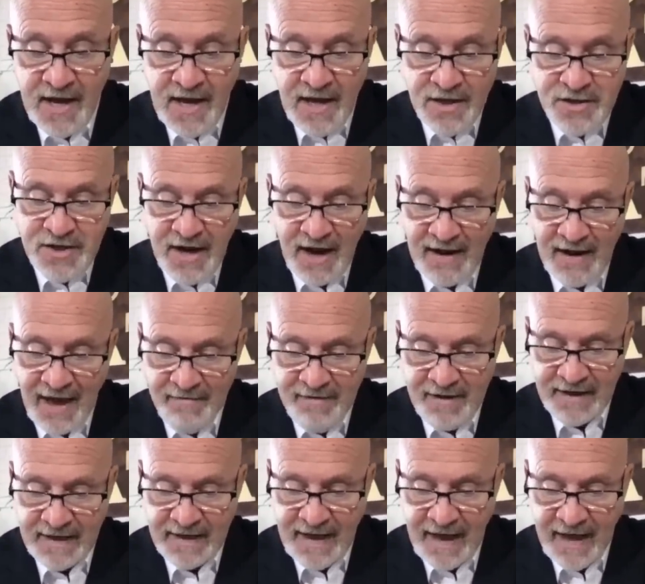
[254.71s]
shall have
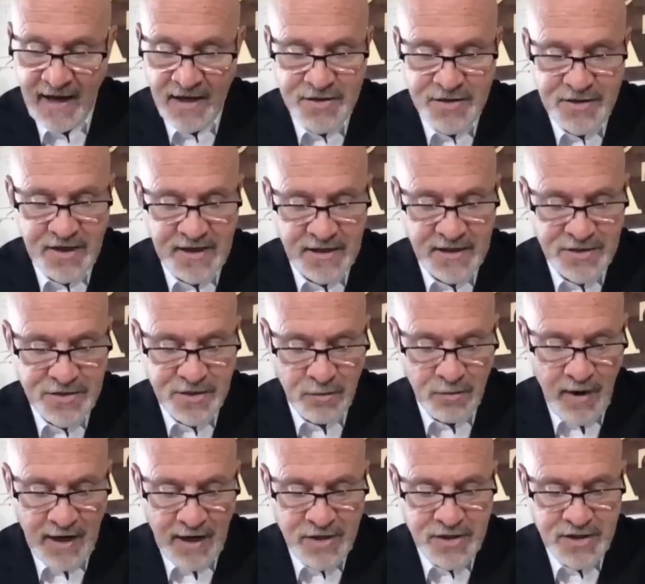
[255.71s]
engaged in
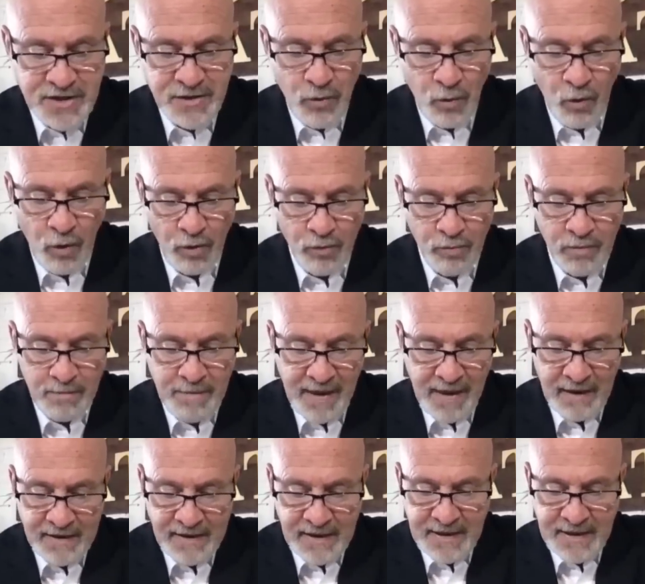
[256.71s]
insurrection or
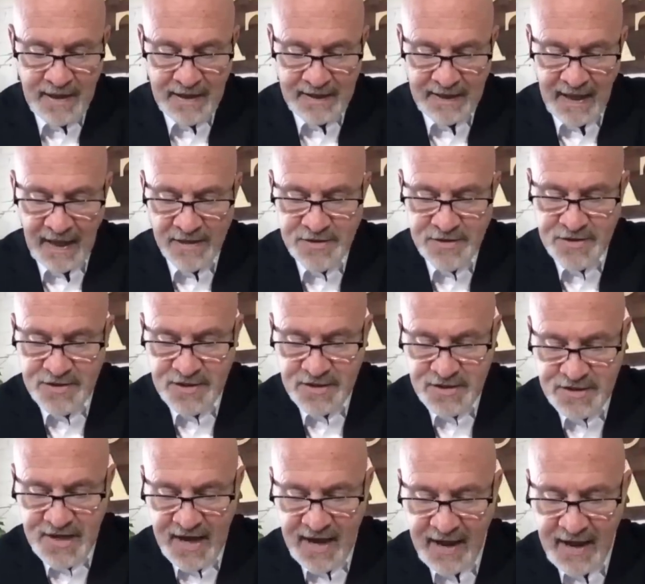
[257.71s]
rebellion against the
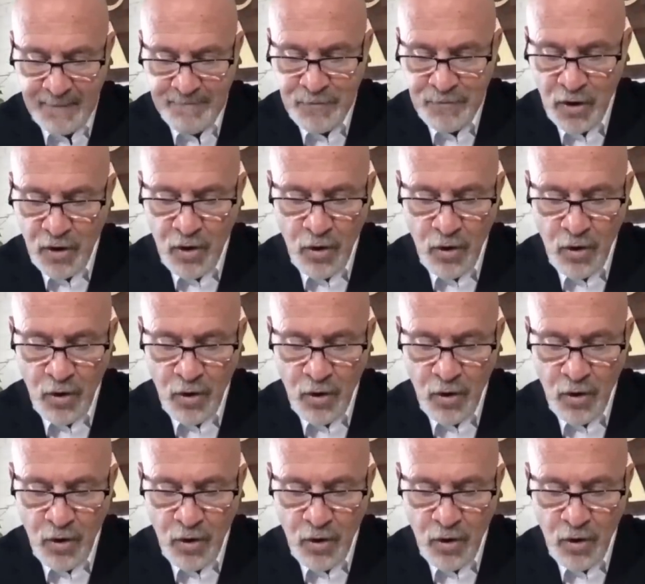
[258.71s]
same